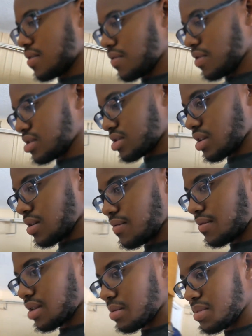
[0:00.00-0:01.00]
First
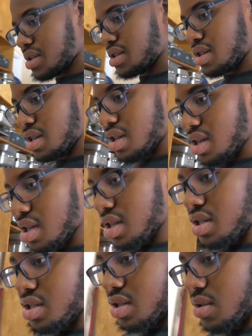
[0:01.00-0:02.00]
off, let me
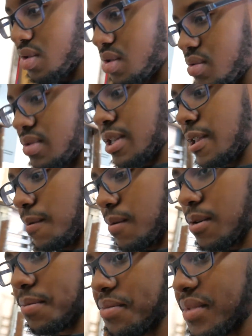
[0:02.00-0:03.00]
show you.
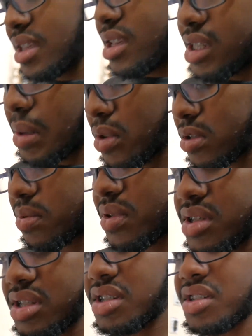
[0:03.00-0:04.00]
Well, not multiple
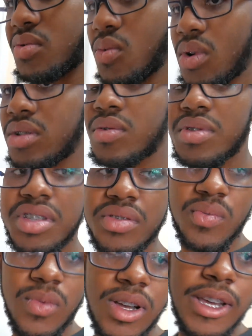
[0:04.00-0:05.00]
reasons, just one
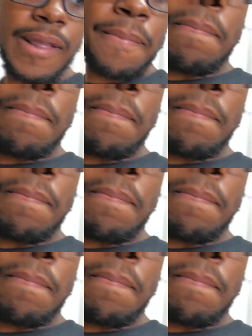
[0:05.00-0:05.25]
reason why.